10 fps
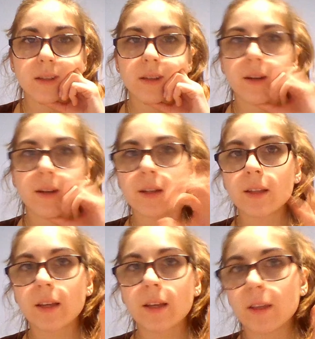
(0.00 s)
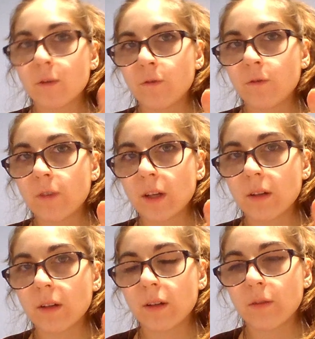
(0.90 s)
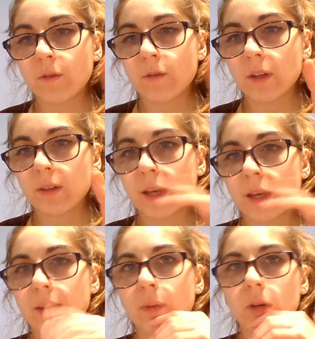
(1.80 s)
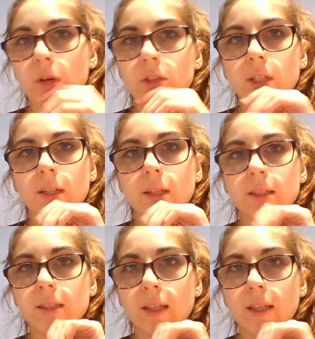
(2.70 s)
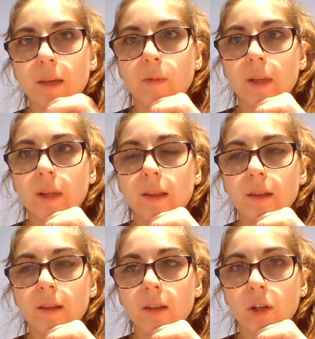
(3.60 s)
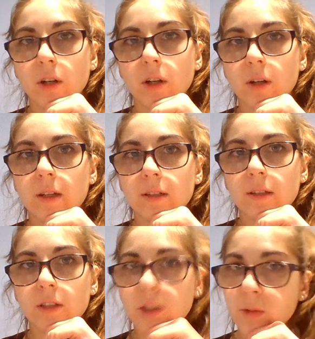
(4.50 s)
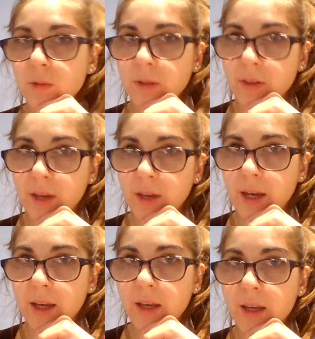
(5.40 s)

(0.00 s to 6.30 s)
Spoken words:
They're gonna let you feel that emotion and see what you're going to do with it,